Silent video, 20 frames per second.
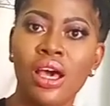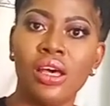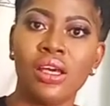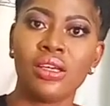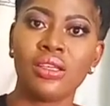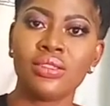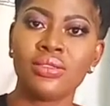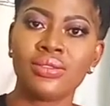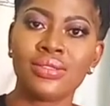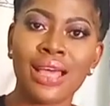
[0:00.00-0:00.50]

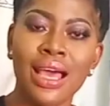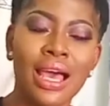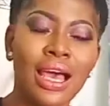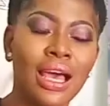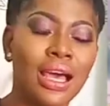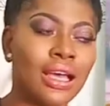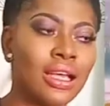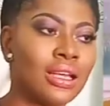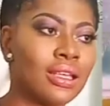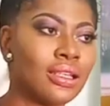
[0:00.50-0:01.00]

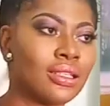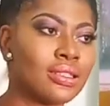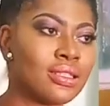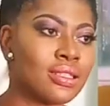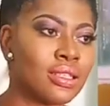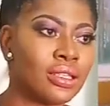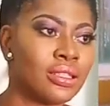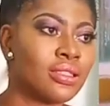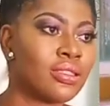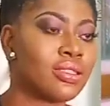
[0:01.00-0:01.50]
That
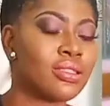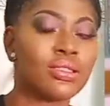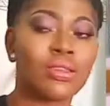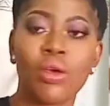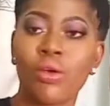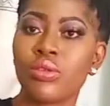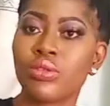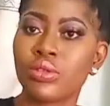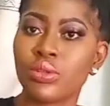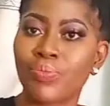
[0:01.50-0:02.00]
is
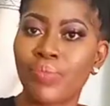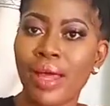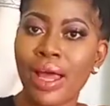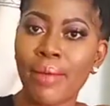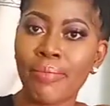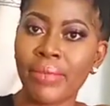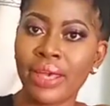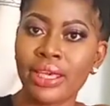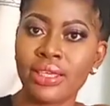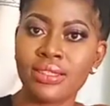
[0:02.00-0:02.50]
so super
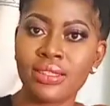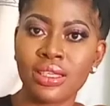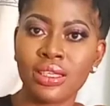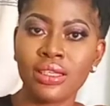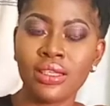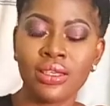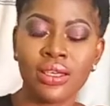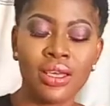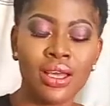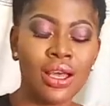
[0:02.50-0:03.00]

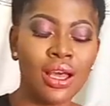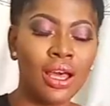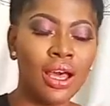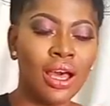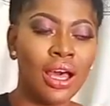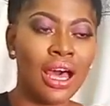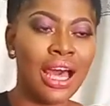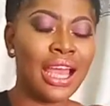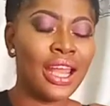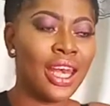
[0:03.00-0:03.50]
amazing.
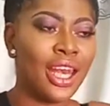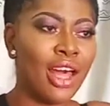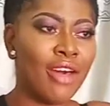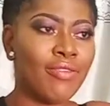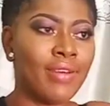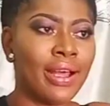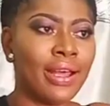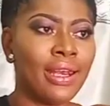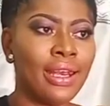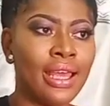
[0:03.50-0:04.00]
I
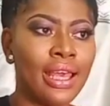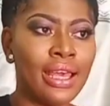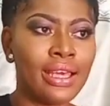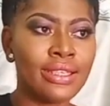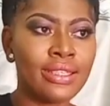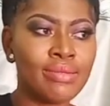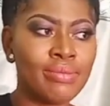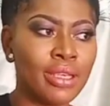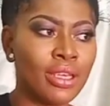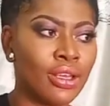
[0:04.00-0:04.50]
love
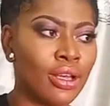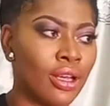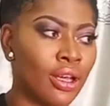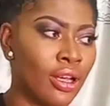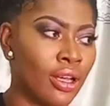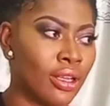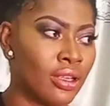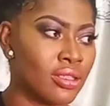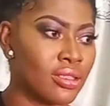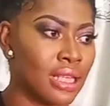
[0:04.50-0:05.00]
Alex
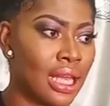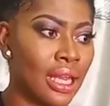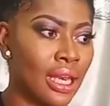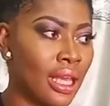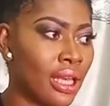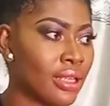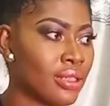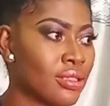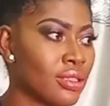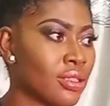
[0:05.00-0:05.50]
because
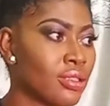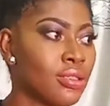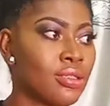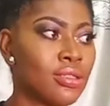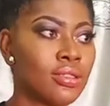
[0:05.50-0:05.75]
Alex